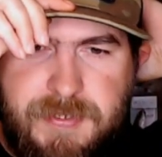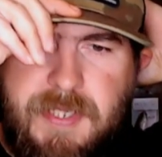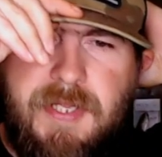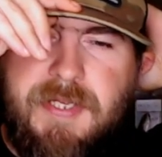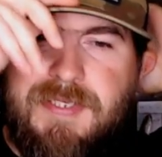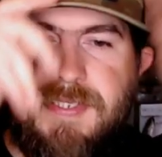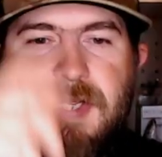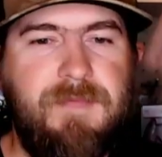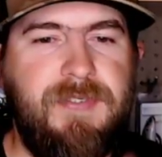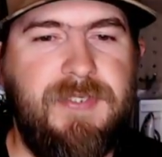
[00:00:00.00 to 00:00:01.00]
I like a
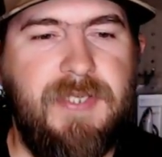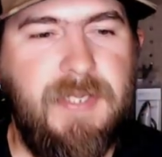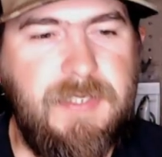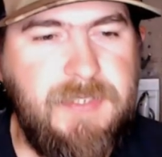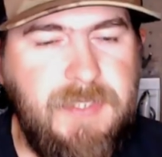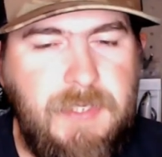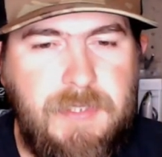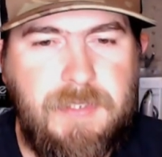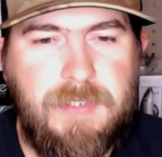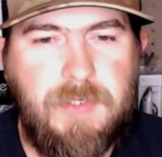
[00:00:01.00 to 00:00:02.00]
seven six,
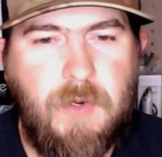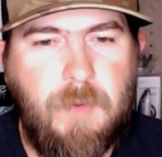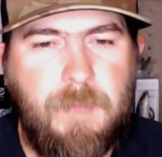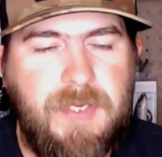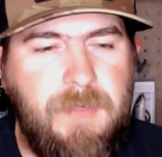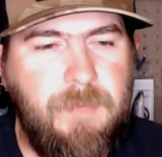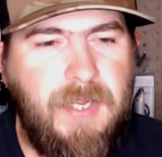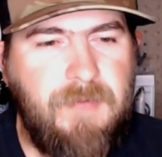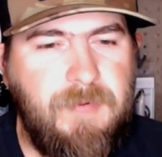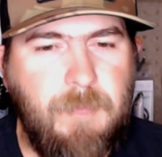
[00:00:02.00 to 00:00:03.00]
you know, a medium,
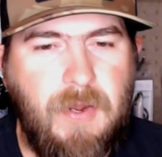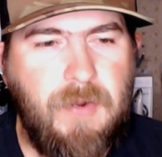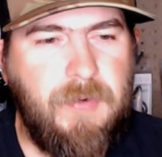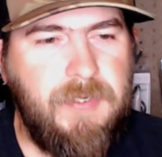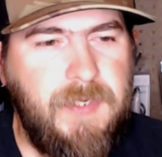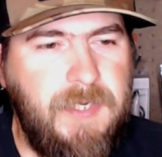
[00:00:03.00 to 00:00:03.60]
heavy, moderate,